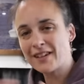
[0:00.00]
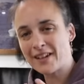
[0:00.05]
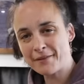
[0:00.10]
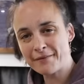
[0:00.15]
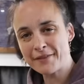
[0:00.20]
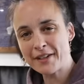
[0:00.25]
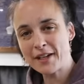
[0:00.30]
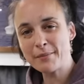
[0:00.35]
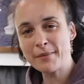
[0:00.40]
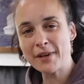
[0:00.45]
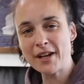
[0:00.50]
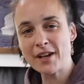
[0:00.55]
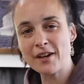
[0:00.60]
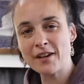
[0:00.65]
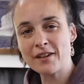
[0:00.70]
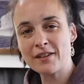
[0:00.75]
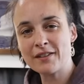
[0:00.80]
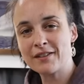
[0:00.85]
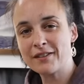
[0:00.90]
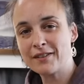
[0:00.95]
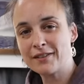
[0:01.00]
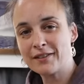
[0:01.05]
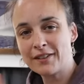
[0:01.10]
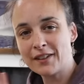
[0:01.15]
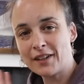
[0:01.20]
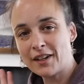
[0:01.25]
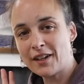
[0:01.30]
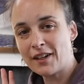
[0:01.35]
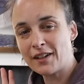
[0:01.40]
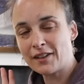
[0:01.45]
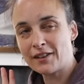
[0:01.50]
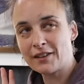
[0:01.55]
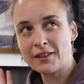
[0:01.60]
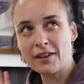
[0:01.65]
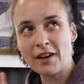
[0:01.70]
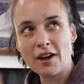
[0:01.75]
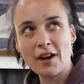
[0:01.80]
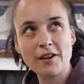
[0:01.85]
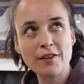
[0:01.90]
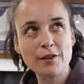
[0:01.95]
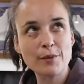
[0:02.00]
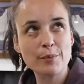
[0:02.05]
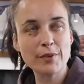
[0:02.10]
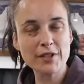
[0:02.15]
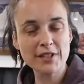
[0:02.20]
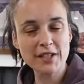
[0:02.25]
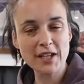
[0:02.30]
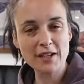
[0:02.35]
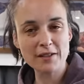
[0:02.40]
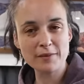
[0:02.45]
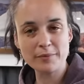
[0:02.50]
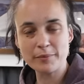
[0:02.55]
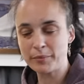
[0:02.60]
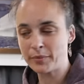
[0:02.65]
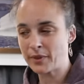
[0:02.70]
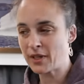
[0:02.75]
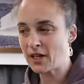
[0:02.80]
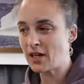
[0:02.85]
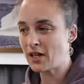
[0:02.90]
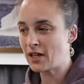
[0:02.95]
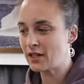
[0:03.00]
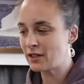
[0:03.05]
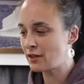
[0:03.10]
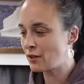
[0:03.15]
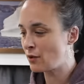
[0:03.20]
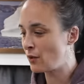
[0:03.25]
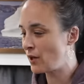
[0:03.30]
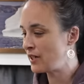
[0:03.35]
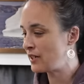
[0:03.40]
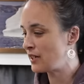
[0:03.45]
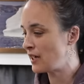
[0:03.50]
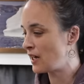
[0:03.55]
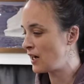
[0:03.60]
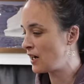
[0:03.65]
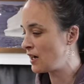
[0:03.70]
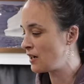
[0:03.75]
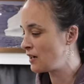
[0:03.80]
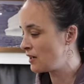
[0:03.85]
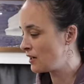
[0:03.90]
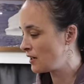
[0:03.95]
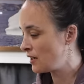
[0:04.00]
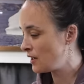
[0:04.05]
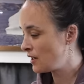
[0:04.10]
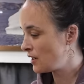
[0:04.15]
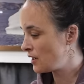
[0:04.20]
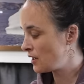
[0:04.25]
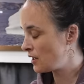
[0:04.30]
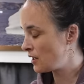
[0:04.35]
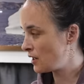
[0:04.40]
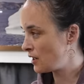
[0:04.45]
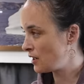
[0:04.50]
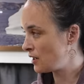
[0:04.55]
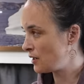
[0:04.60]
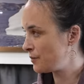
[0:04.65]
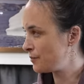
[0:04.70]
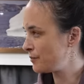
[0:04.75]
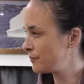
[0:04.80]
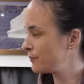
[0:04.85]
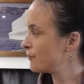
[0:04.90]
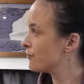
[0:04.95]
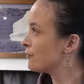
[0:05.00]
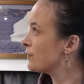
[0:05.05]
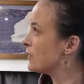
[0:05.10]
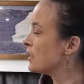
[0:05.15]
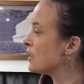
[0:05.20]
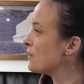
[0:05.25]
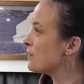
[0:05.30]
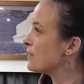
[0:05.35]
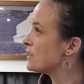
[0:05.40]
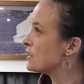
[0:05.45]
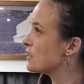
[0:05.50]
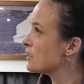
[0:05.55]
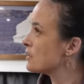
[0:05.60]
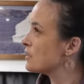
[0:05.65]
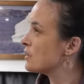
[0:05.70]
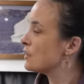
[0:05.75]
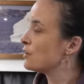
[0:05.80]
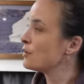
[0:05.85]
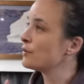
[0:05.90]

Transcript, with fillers: I'm feeling better. Not 100%, but quite there. That was yesterday.